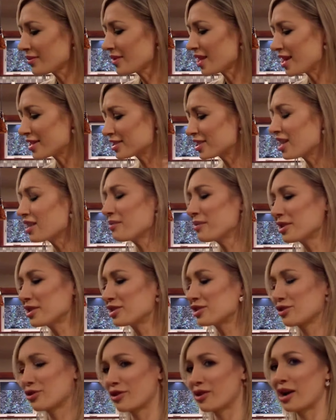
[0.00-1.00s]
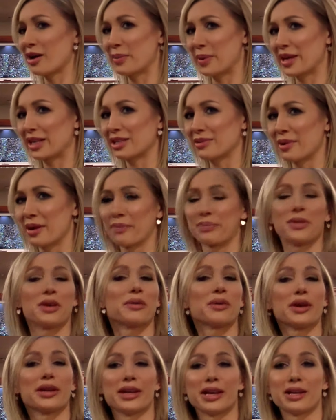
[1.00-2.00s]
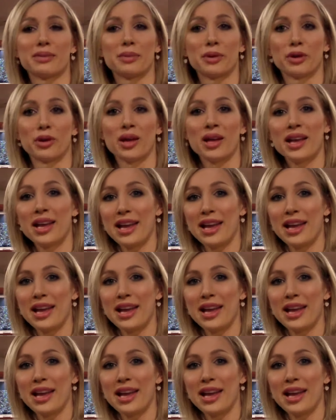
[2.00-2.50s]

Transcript: I saw them at the store, I picked them up, they were unedible.